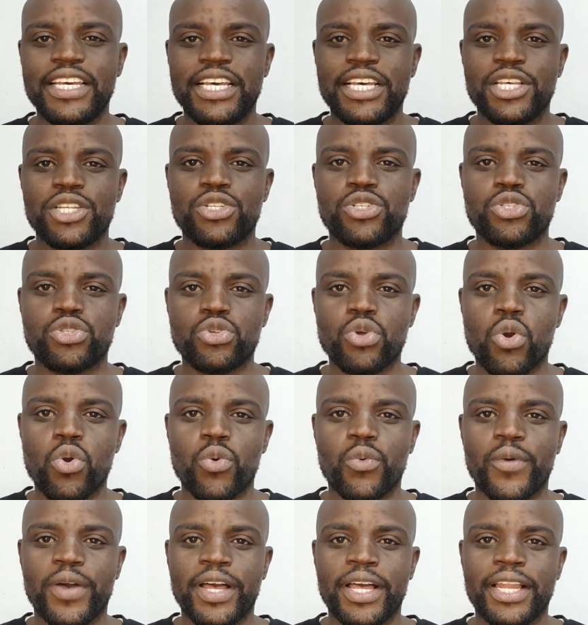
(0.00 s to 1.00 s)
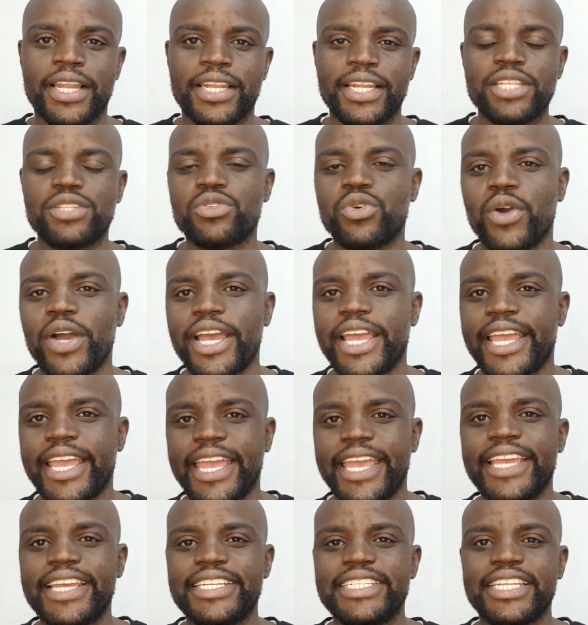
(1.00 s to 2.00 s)
So let's go
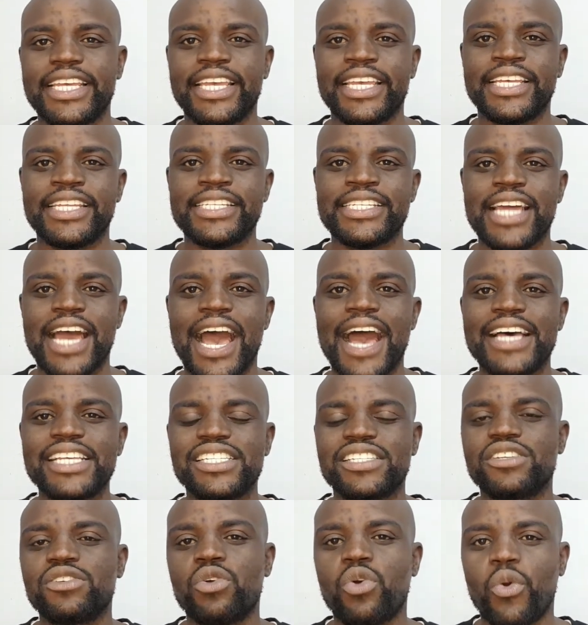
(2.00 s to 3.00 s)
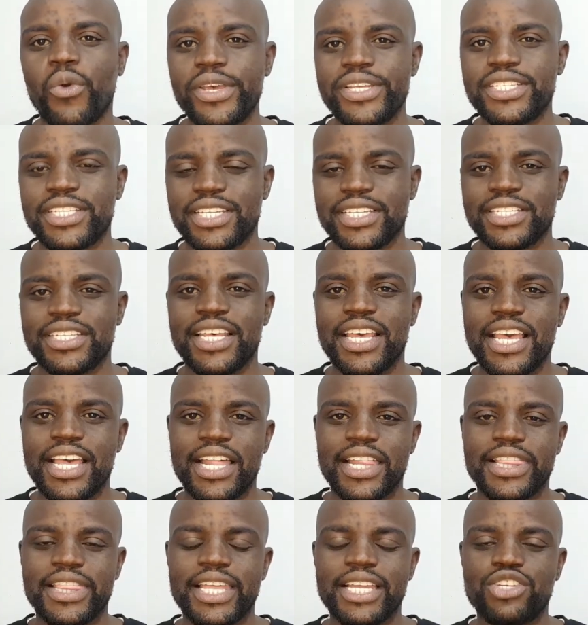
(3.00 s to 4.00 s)
ahead and ask questions
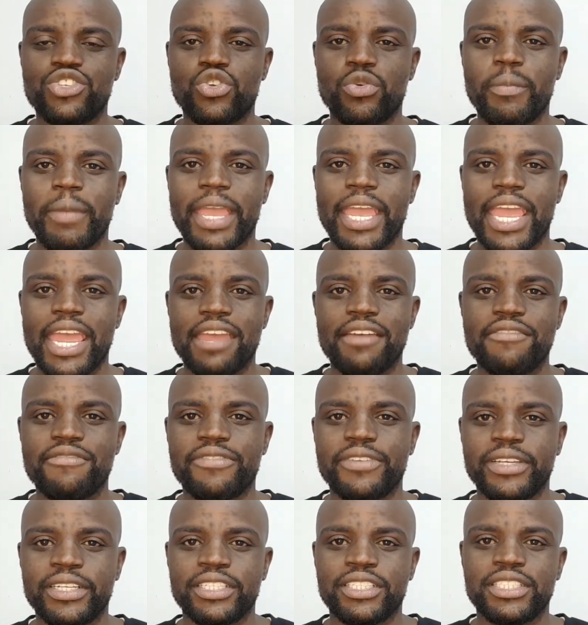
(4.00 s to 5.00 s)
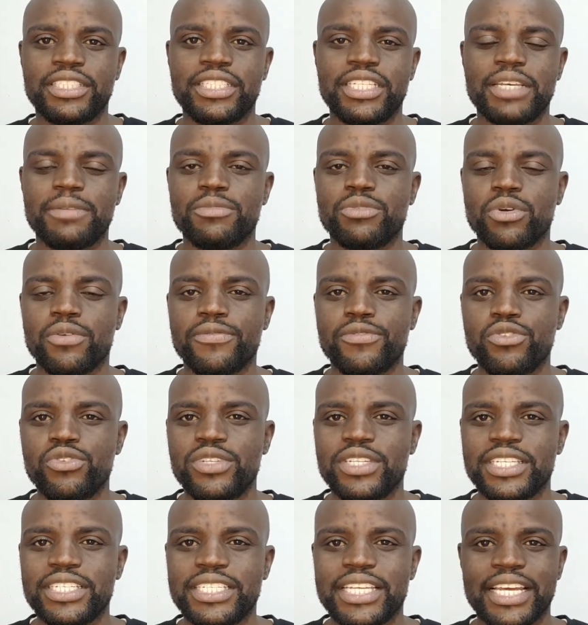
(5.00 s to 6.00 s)
that you may have in terms of
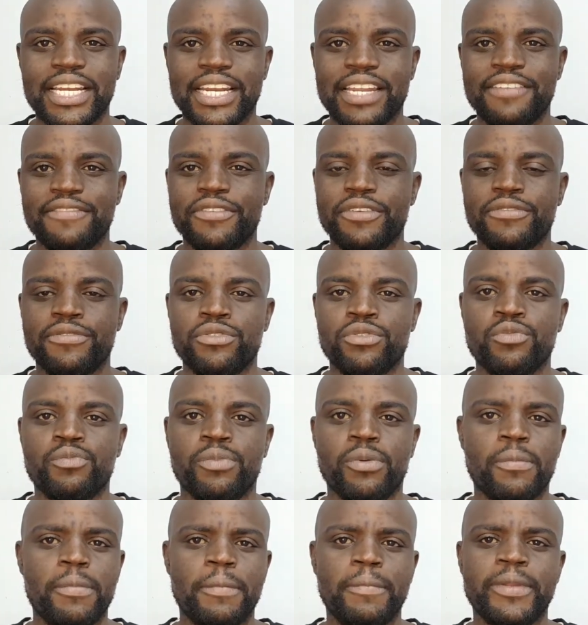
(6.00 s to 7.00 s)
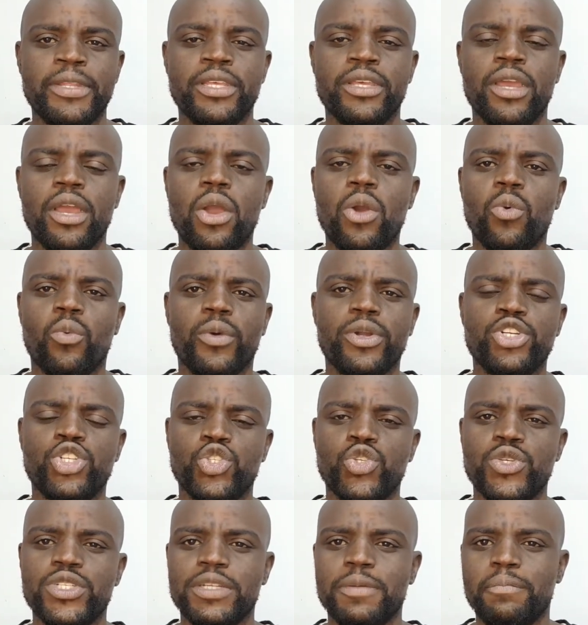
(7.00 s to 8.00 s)
using Deriv. If you probably want to
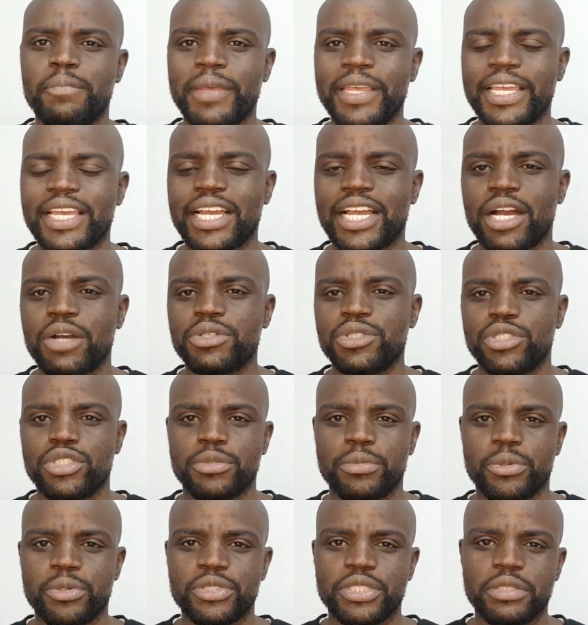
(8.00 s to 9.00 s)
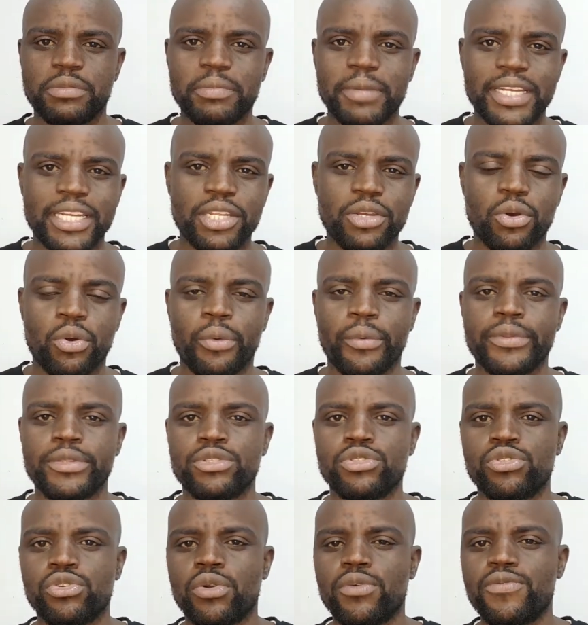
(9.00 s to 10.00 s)
use a bank account to deposit money or
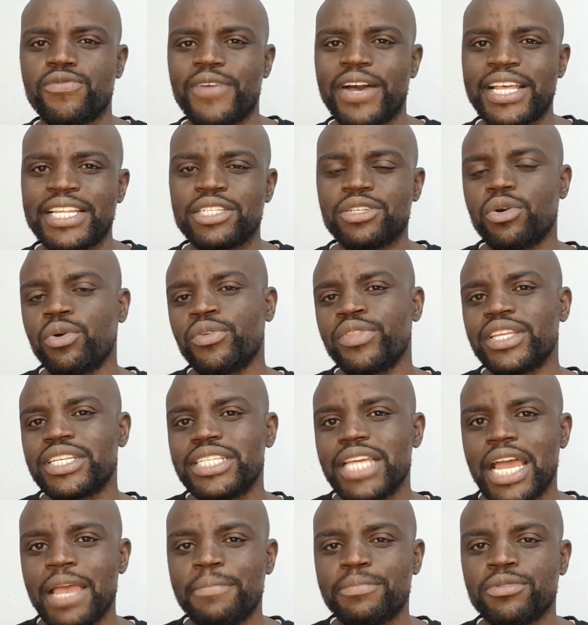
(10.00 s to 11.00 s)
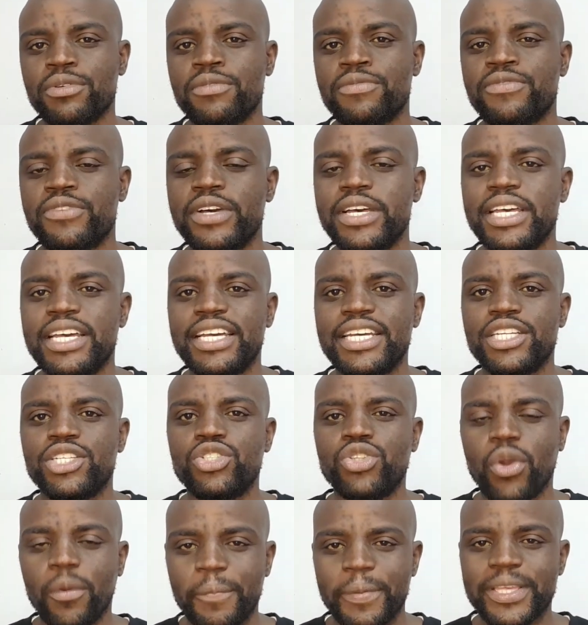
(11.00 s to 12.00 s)
withdraw funds, or the types of
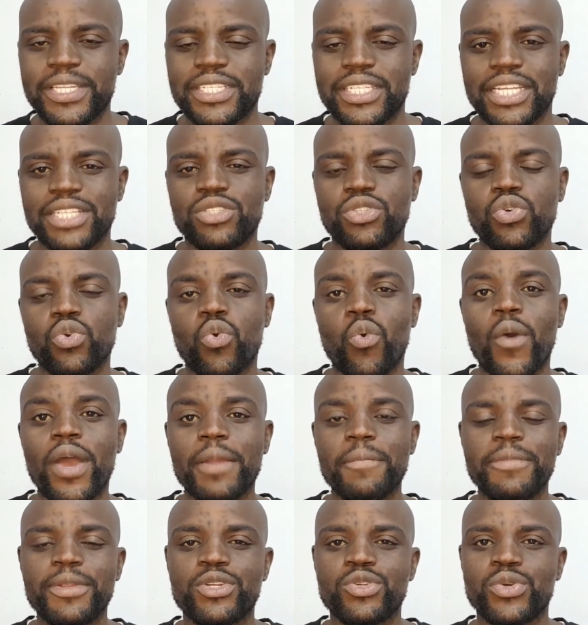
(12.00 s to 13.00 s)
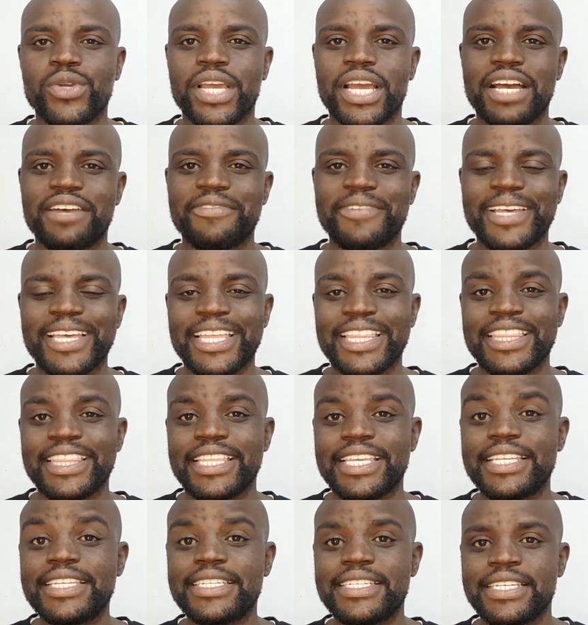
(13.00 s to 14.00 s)
topics that you want me to cover in
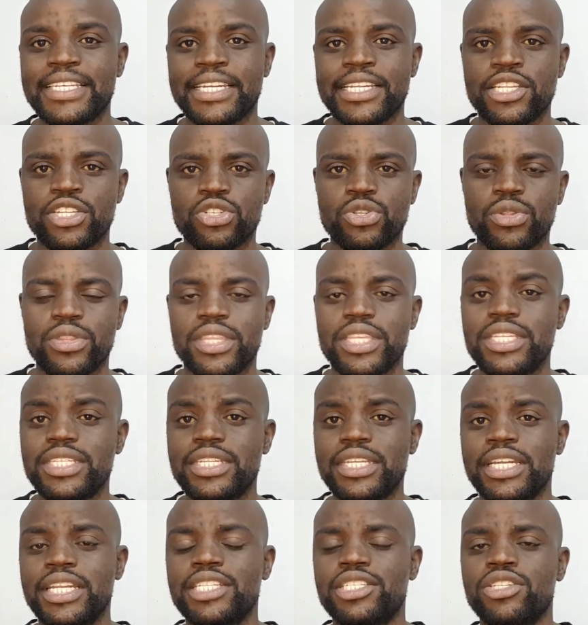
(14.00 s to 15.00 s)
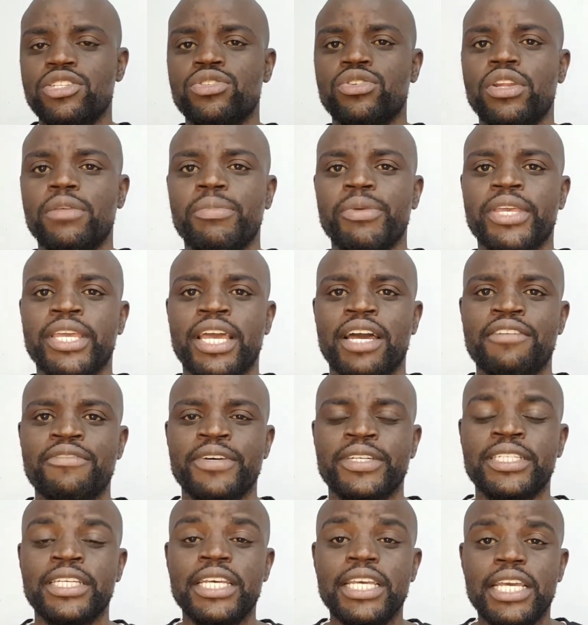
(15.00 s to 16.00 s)
this series. So this series is going to be
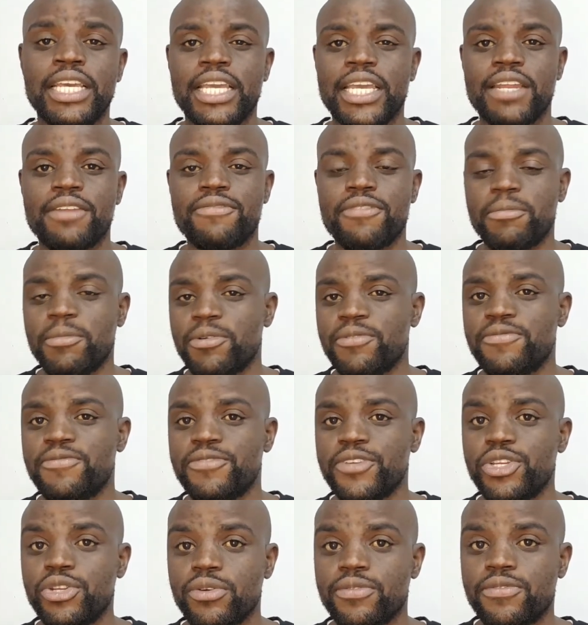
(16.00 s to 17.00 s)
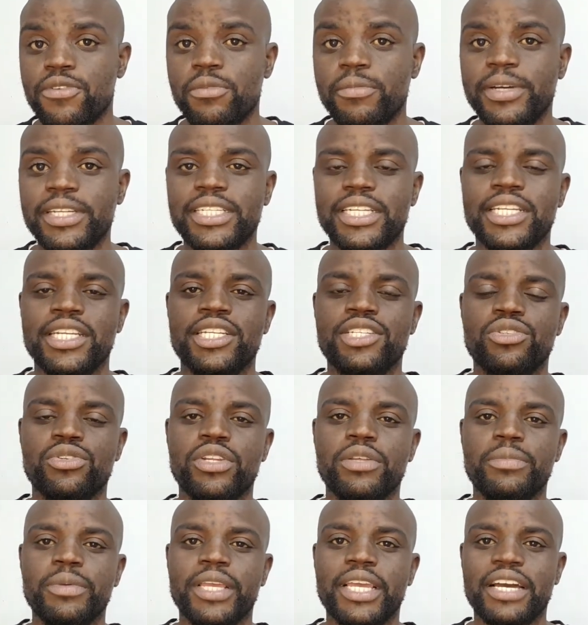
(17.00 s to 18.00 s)
covered in form of video format, and it's going to
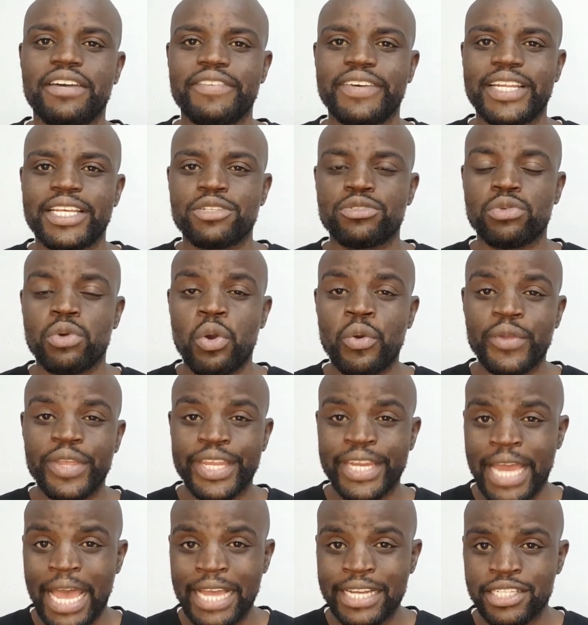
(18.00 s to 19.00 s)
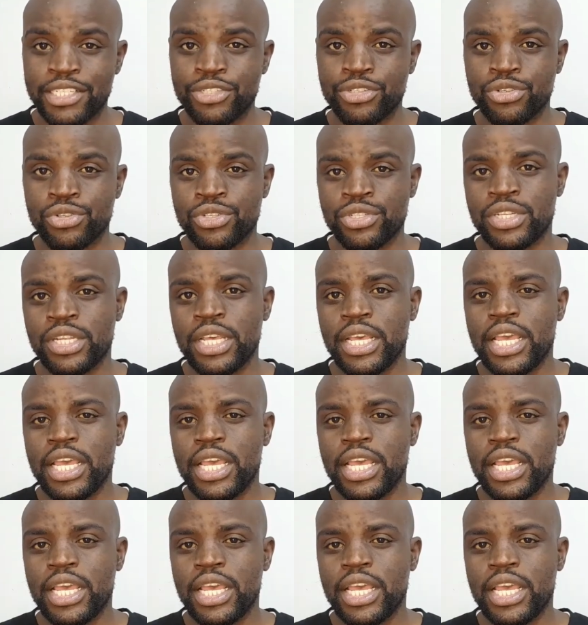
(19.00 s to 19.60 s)
be covered as well in articles.